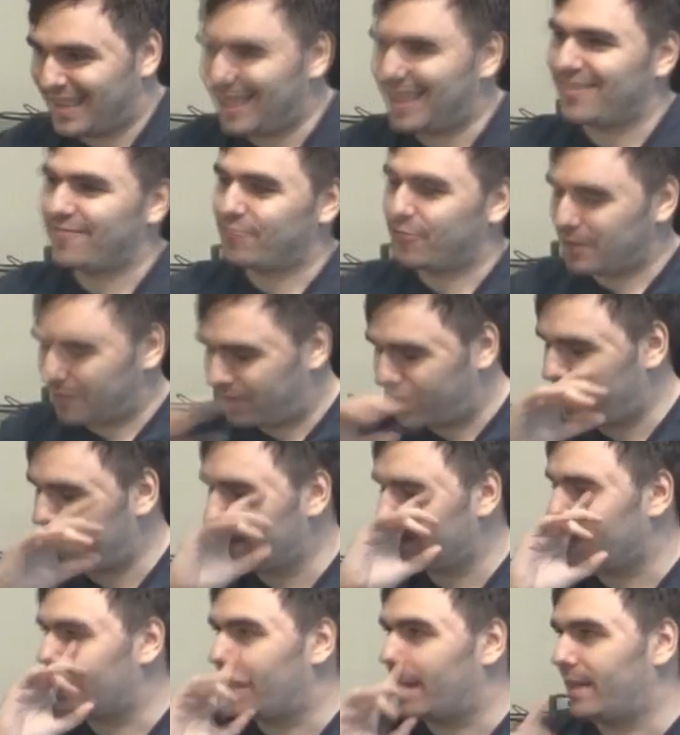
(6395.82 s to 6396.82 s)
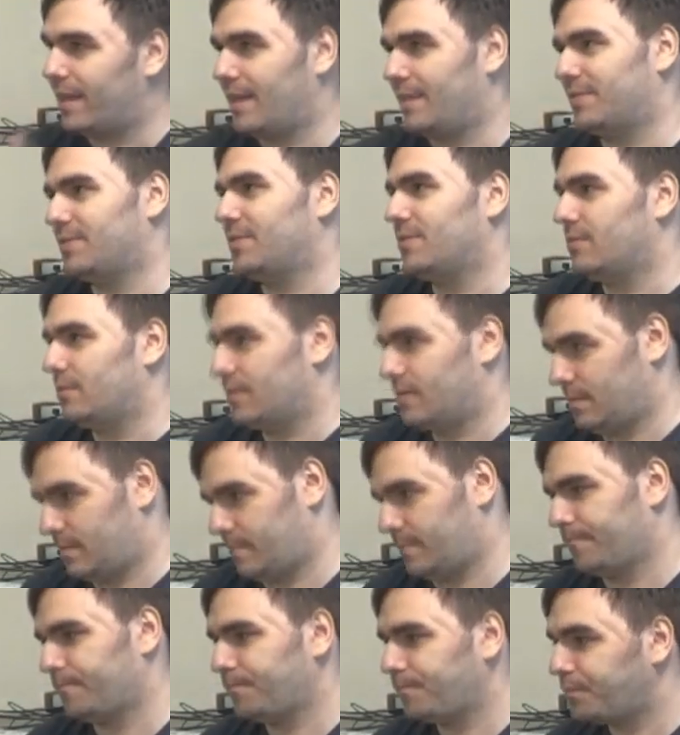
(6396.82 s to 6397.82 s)
yeah, for the fatherland. Absolutely.
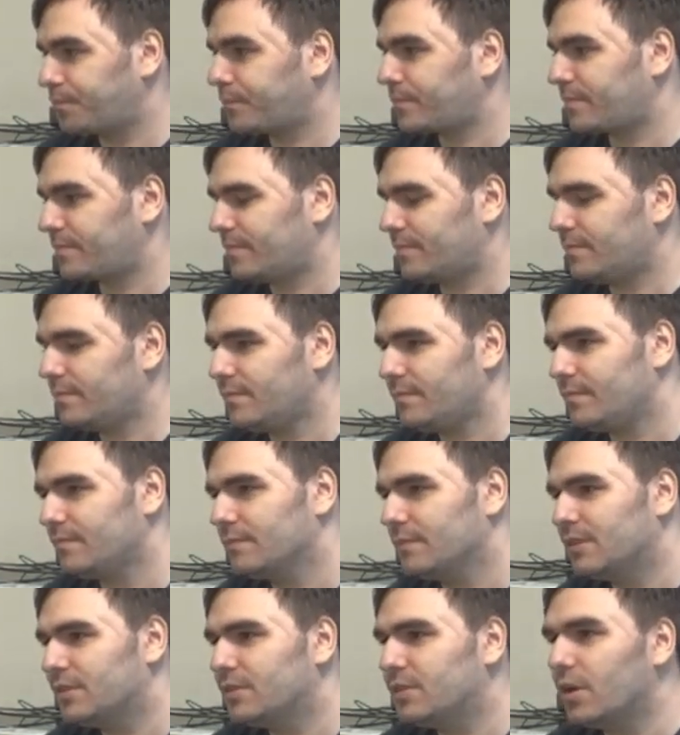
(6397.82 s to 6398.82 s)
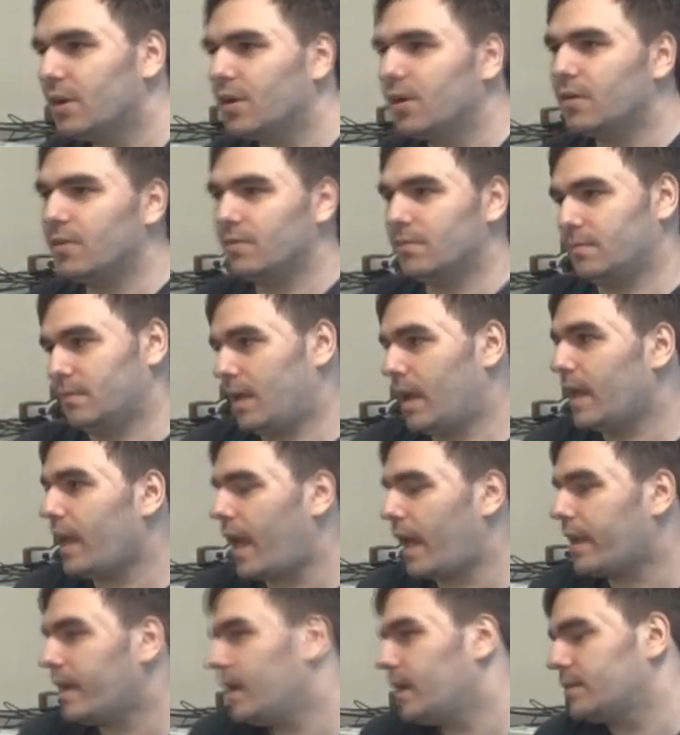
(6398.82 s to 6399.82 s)
So
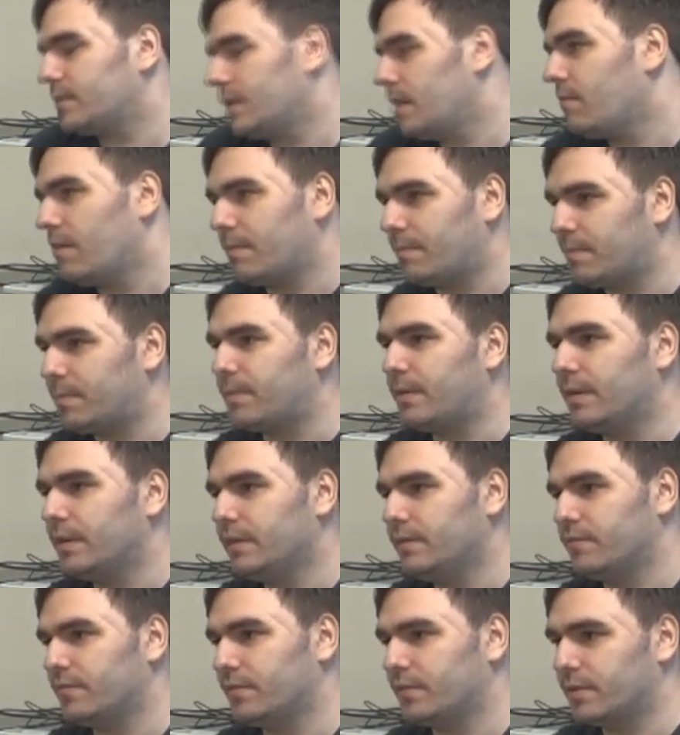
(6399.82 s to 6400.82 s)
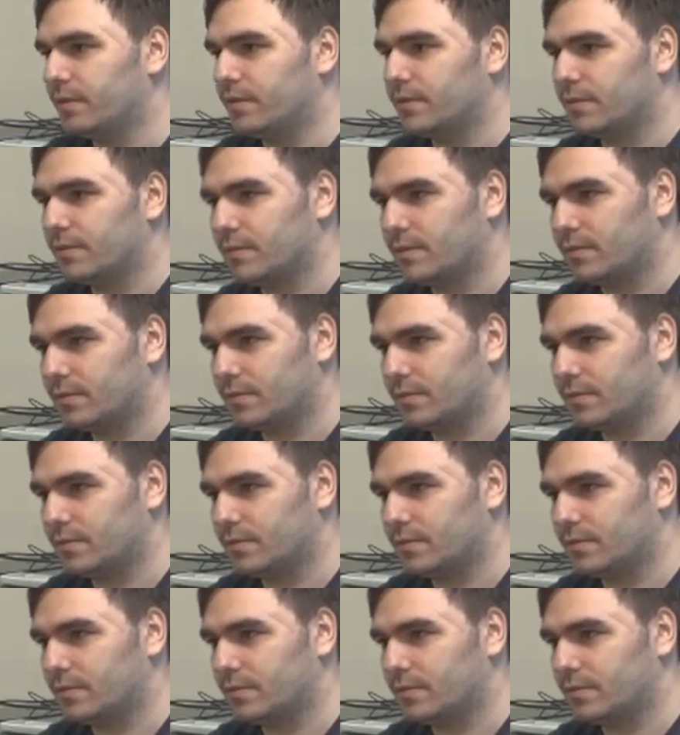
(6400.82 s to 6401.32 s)
I can understand why people leave. You know.